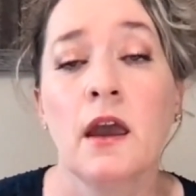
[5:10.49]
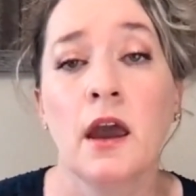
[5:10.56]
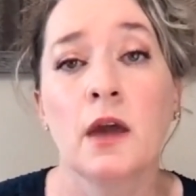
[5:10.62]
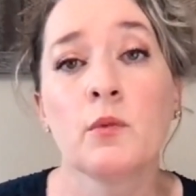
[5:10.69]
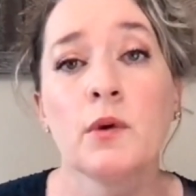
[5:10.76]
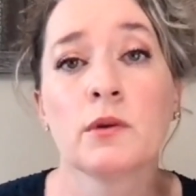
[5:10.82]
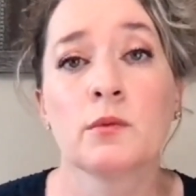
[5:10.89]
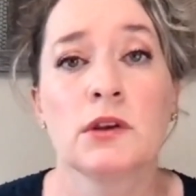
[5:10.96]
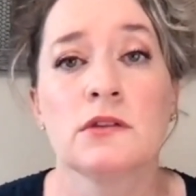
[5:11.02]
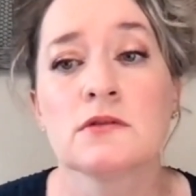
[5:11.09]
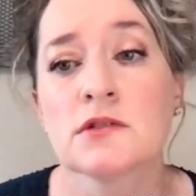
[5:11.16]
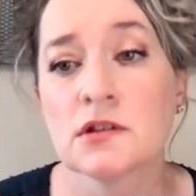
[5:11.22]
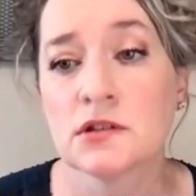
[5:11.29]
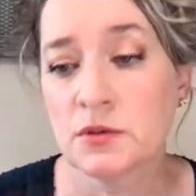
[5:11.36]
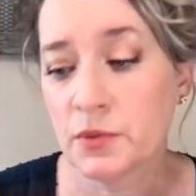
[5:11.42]
And when we use
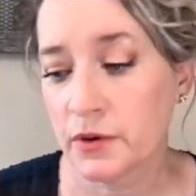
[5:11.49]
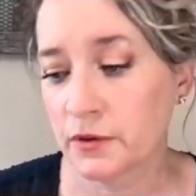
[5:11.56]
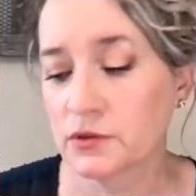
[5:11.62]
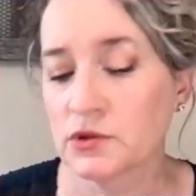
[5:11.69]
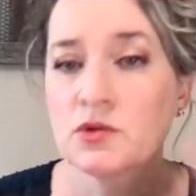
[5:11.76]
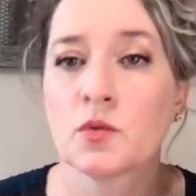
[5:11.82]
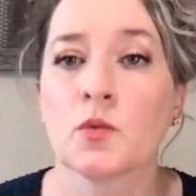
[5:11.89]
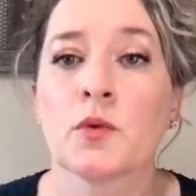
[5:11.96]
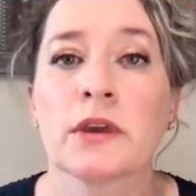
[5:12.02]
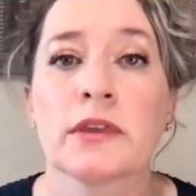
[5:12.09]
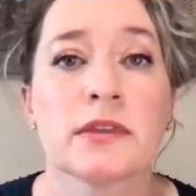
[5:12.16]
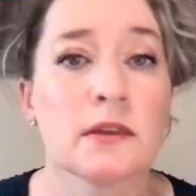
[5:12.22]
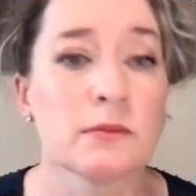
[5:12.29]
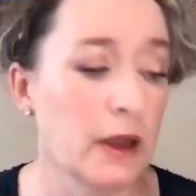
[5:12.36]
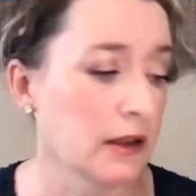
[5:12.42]
this approach with
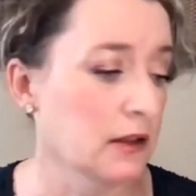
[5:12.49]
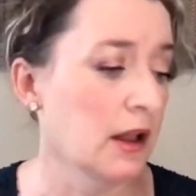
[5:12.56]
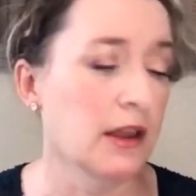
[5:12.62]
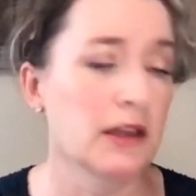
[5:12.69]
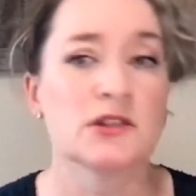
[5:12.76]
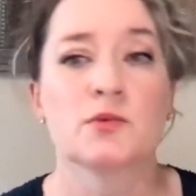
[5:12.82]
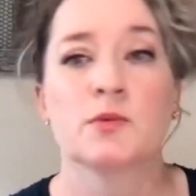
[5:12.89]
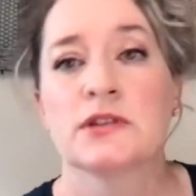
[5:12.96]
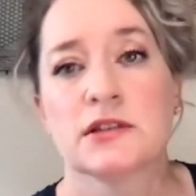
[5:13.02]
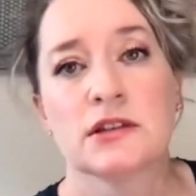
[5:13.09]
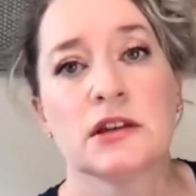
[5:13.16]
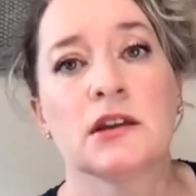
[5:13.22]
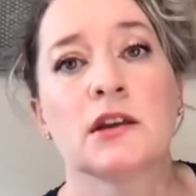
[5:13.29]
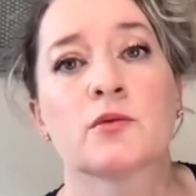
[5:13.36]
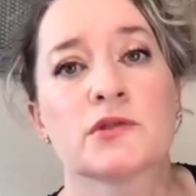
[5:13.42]
my clients, we
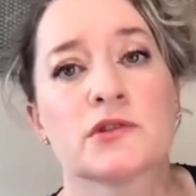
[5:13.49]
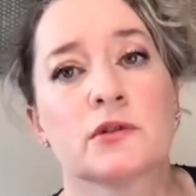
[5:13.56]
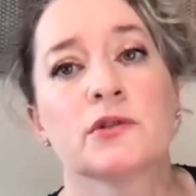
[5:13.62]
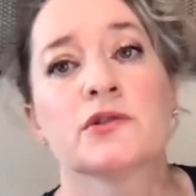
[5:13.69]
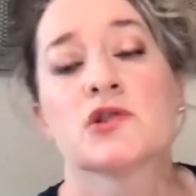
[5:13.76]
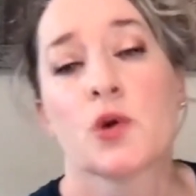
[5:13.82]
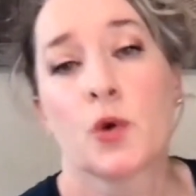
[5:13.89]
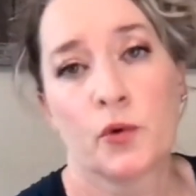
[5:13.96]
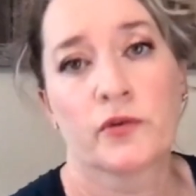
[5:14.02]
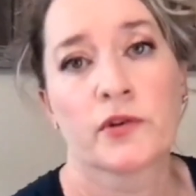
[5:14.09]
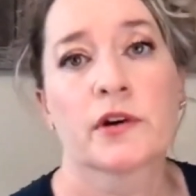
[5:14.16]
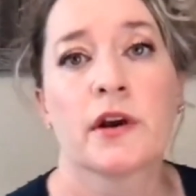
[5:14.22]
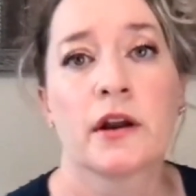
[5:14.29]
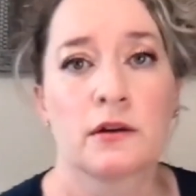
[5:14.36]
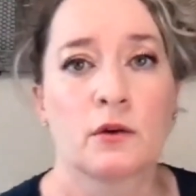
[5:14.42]
see results
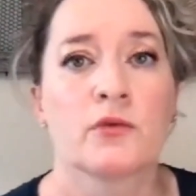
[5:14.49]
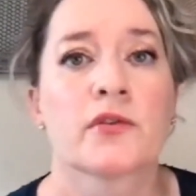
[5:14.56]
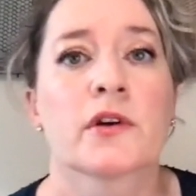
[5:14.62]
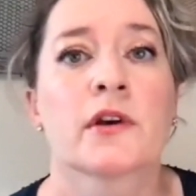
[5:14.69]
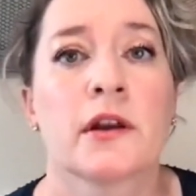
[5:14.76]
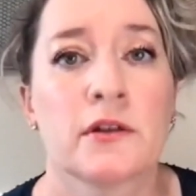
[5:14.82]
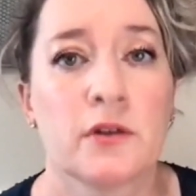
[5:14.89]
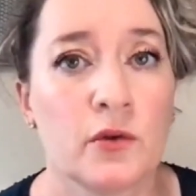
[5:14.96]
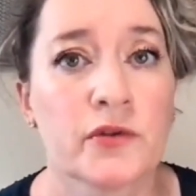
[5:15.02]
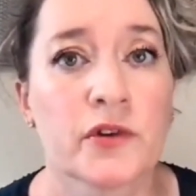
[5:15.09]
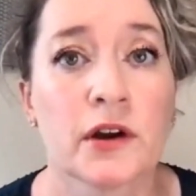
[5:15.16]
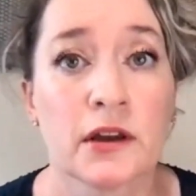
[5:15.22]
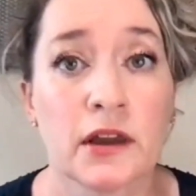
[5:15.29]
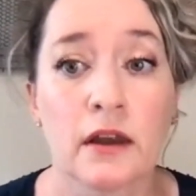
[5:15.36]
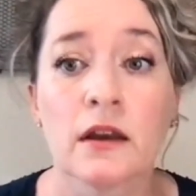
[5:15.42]
over and over and over
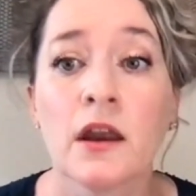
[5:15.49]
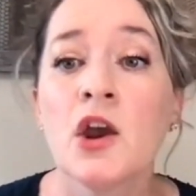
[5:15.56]
again.